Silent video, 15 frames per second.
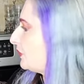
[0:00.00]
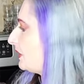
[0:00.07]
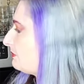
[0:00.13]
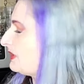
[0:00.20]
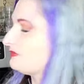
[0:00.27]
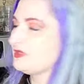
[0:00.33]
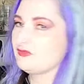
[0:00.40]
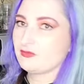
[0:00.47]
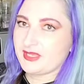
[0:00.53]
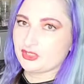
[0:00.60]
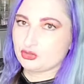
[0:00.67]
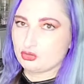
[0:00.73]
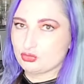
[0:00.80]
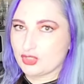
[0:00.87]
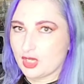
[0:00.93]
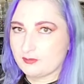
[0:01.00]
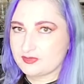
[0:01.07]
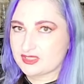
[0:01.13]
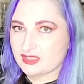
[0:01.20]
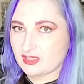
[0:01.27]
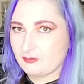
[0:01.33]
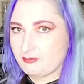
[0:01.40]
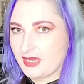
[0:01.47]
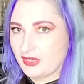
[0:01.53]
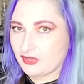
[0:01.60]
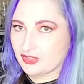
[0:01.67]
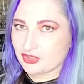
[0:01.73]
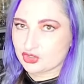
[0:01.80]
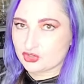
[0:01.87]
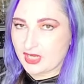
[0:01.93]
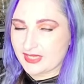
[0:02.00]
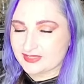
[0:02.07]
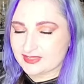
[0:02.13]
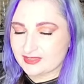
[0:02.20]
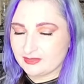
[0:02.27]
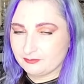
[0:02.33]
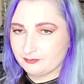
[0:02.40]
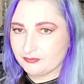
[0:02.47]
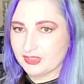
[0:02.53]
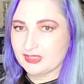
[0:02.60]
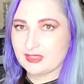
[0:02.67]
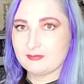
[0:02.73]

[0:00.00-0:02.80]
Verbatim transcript: like maybe even make 2 cups and compare and contrast them,